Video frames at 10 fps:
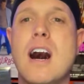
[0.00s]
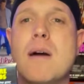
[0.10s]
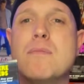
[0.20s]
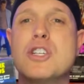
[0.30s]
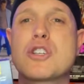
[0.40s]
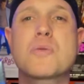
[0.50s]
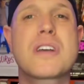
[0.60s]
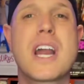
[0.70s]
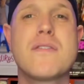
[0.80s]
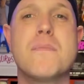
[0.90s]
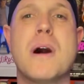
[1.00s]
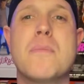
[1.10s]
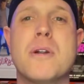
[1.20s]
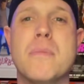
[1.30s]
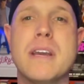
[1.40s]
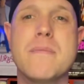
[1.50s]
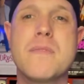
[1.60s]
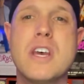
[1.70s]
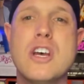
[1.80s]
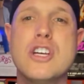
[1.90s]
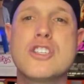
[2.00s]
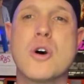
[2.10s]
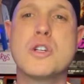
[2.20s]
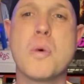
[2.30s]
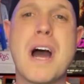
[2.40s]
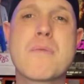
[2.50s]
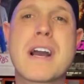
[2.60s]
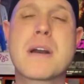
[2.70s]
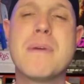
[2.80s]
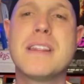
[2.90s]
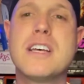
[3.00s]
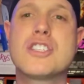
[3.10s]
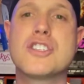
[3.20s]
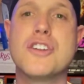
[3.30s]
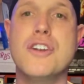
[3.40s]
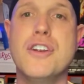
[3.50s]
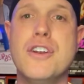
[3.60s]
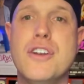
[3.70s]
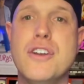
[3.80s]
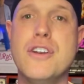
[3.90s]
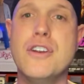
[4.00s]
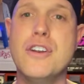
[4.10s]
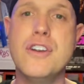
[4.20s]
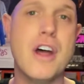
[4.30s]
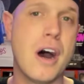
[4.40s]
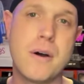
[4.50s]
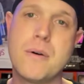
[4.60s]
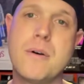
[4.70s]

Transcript: just was kind of a bummer to me. So do I recommend this? No.